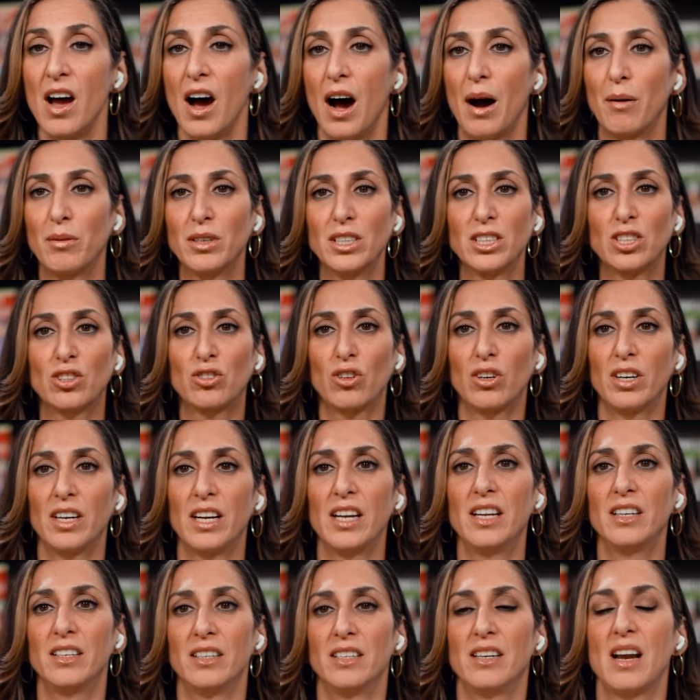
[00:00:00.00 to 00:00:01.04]
I'm going to start
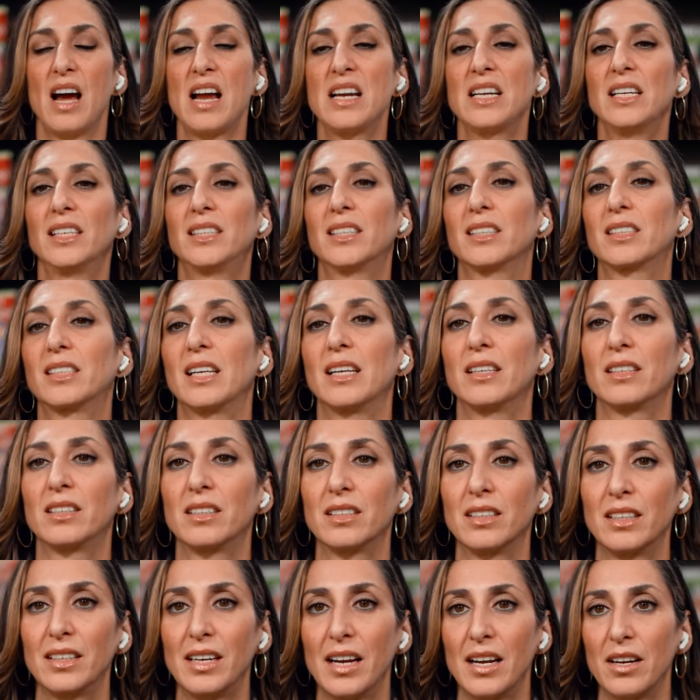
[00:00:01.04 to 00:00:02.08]
hitting 96
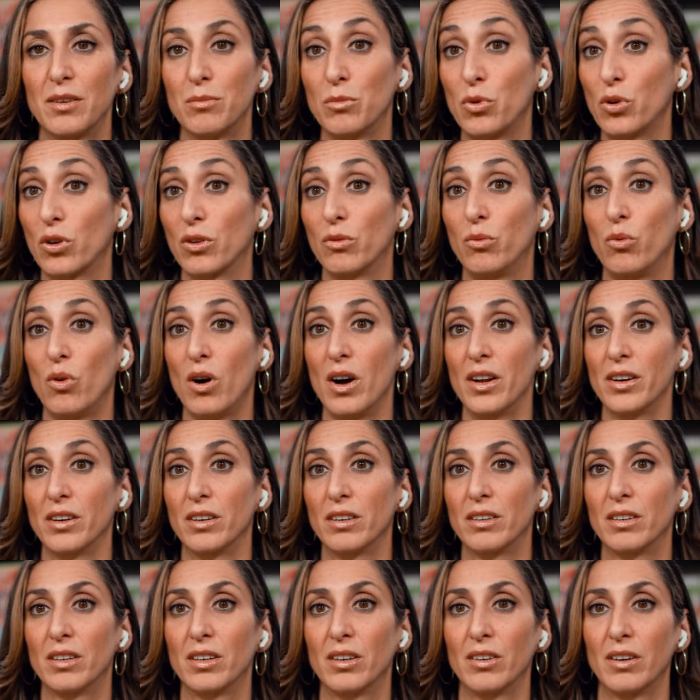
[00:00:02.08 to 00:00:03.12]
ounces a day or more of water,
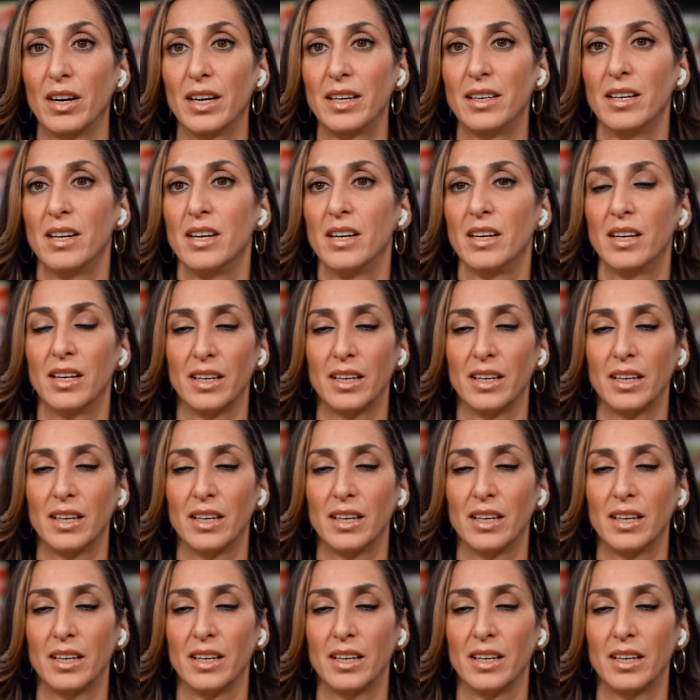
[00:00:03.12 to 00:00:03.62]
right?